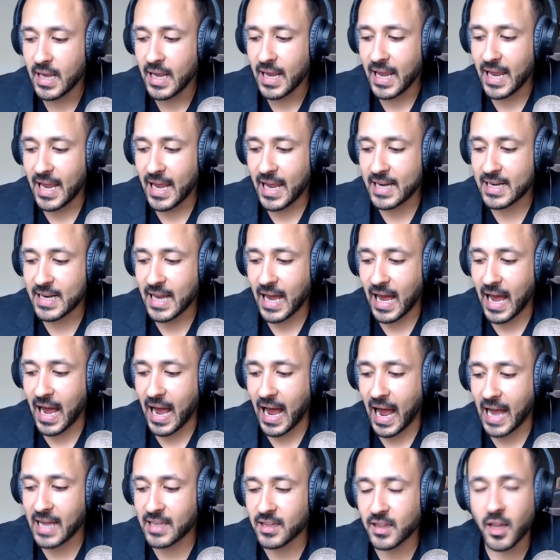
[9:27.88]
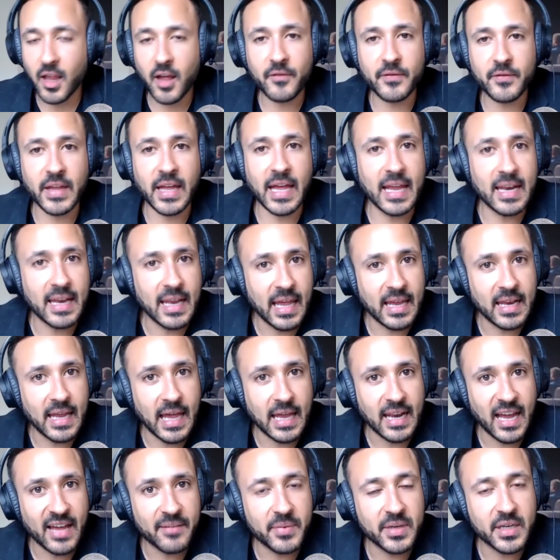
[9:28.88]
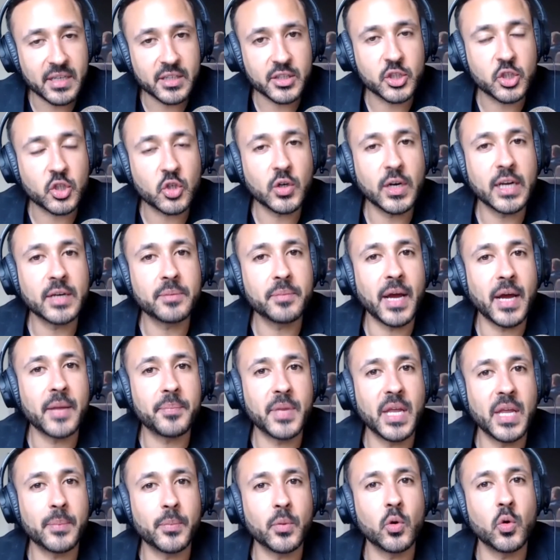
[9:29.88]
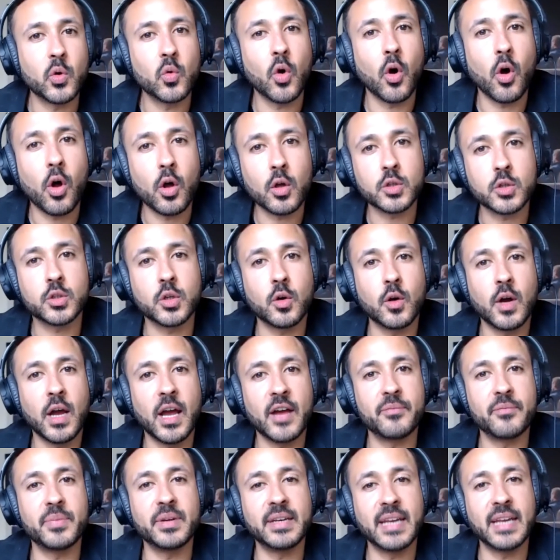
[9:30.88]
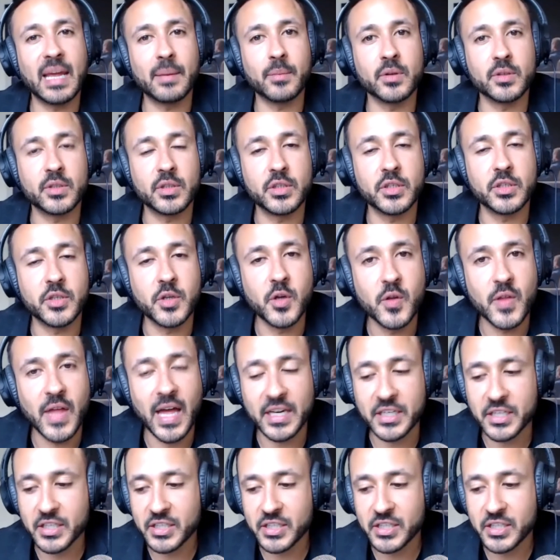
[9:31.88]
And I love that. And I've been intrigued by people who also have been able to do that.